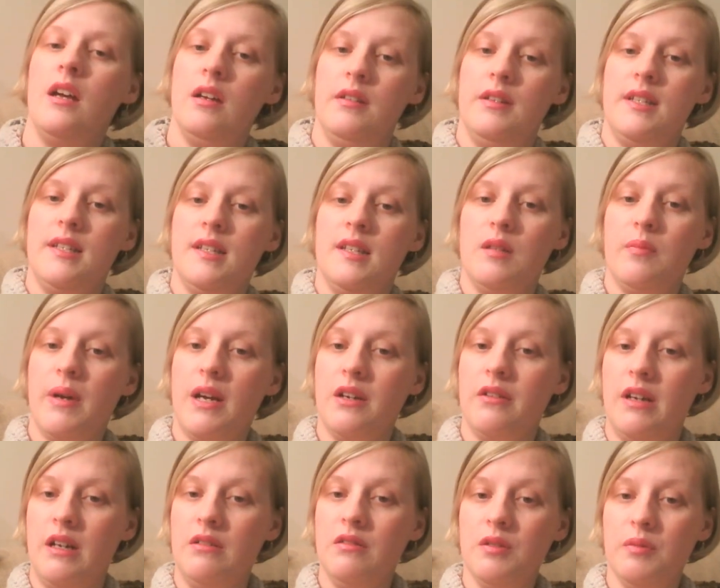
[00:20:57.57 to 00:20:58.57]
This in the
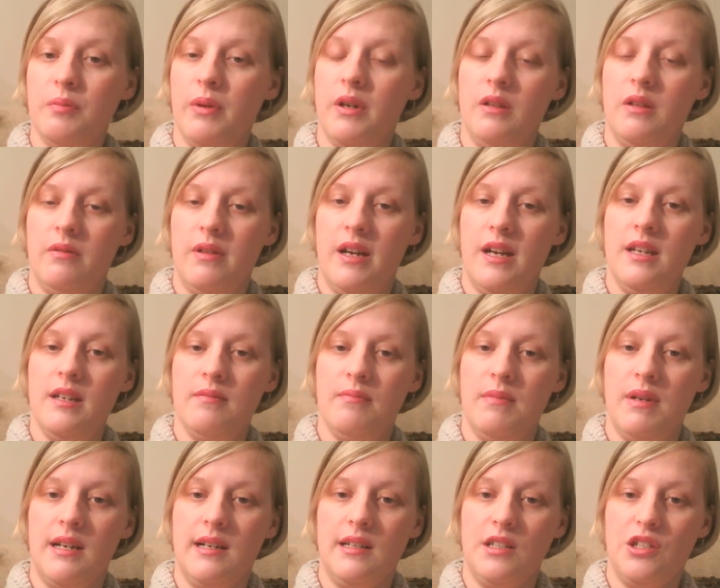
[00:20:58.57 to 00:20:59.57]
background, by the way, my
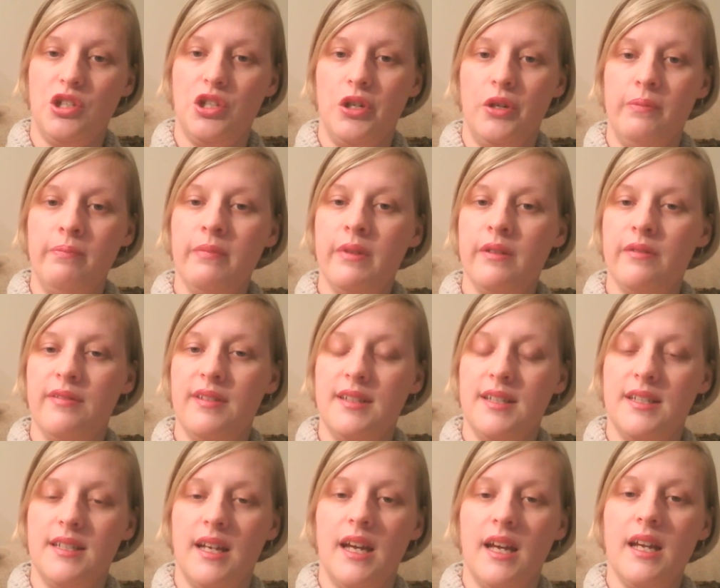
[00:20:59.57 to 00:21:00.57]
little chum for
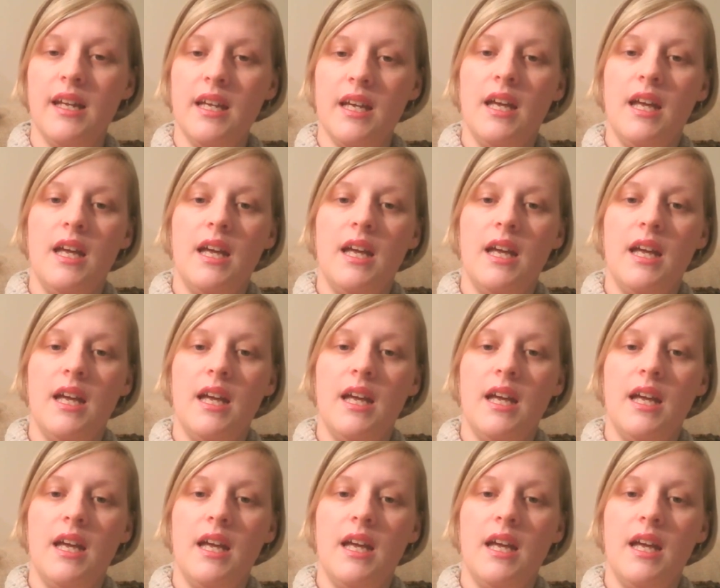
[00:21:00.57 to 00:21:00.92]
today,